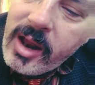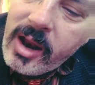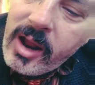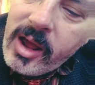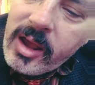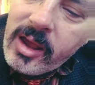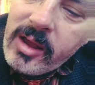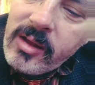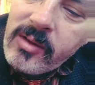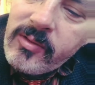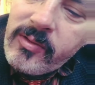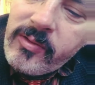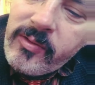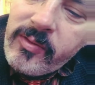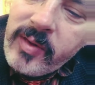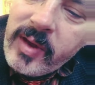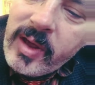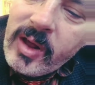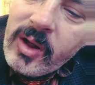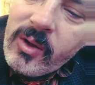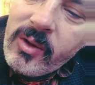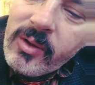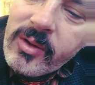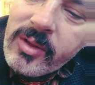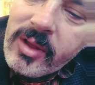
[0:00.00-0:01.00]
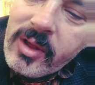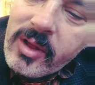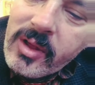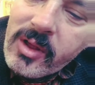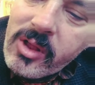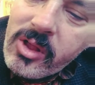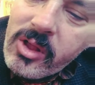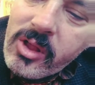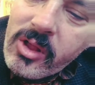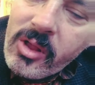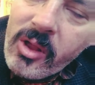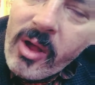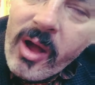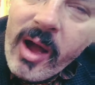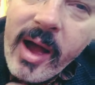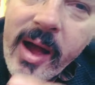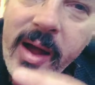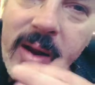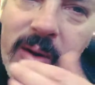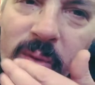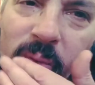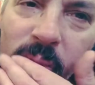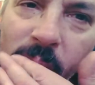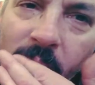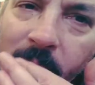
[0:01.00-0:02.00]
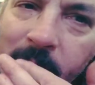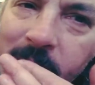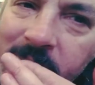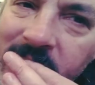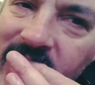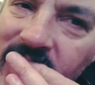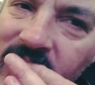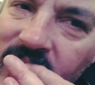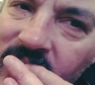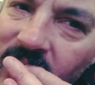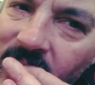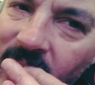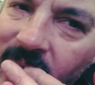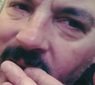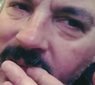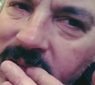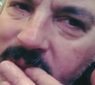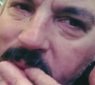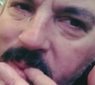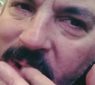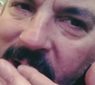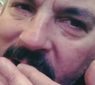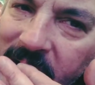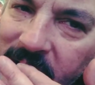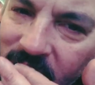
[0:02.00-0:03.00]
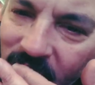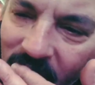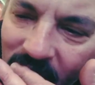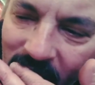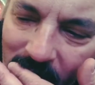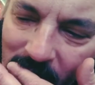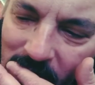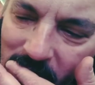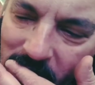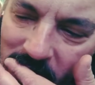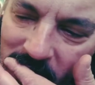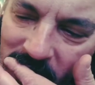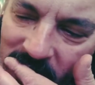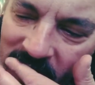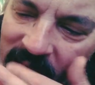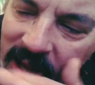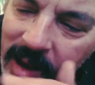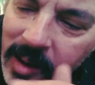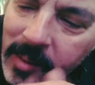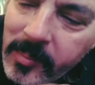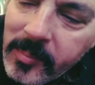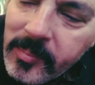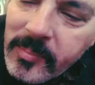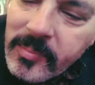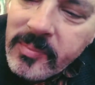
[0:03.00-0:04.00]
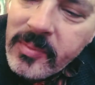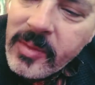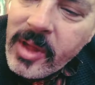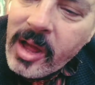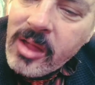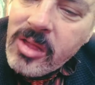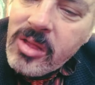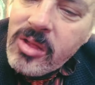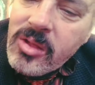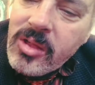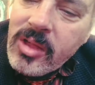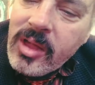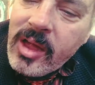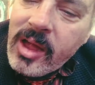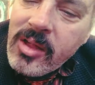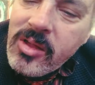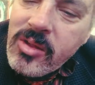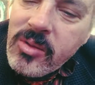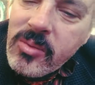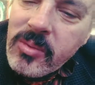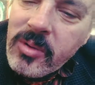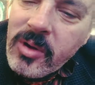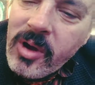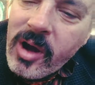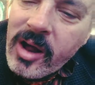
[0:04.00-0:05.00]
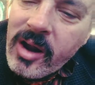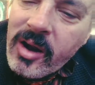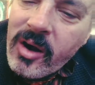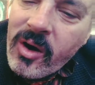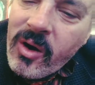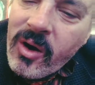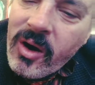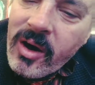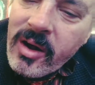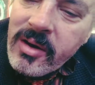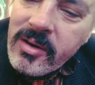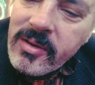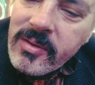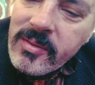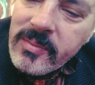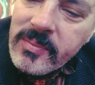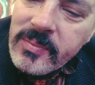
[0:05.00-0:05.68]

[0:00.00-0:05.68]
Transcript: I can feel the slide rubbing across my top lip. That's kind of odd.